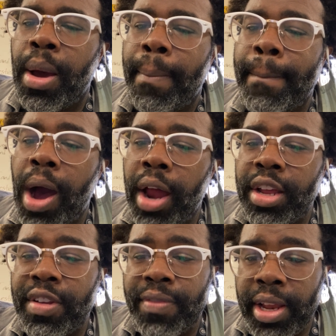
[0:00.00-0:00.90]
bought
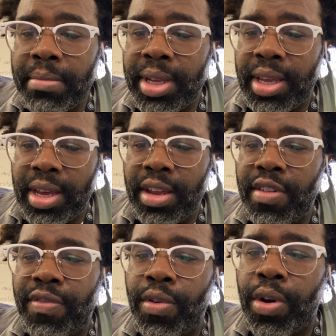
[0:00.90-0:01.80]
a development
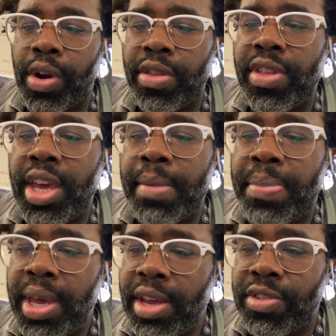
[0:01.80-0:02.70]
kit for the
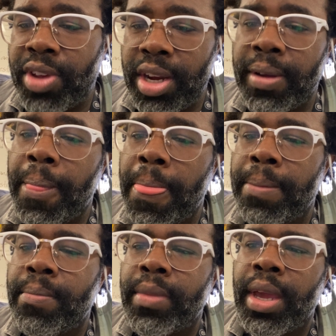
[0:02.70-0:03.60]
PS Vita
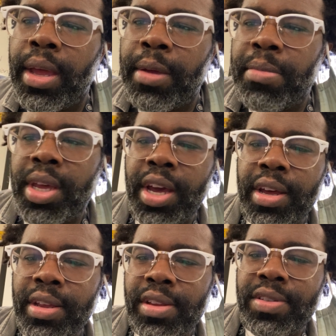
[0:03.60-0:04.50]

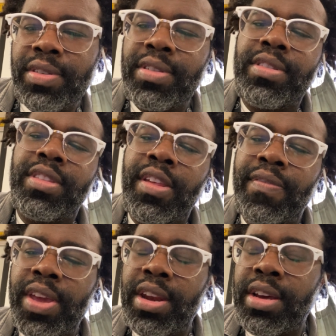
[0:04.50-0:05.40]
because the
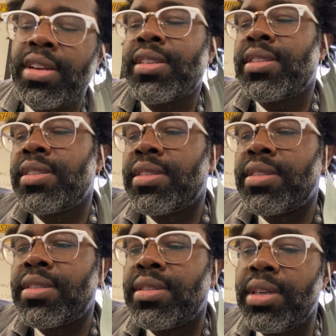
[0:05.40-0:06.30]
Vita,
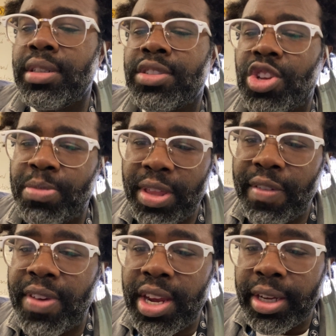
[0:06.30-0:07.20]
the
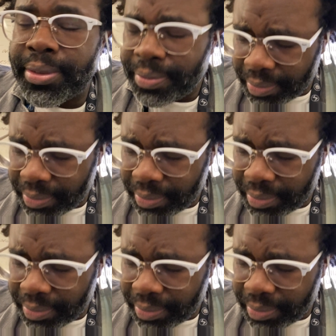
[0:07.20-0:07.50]
Vita,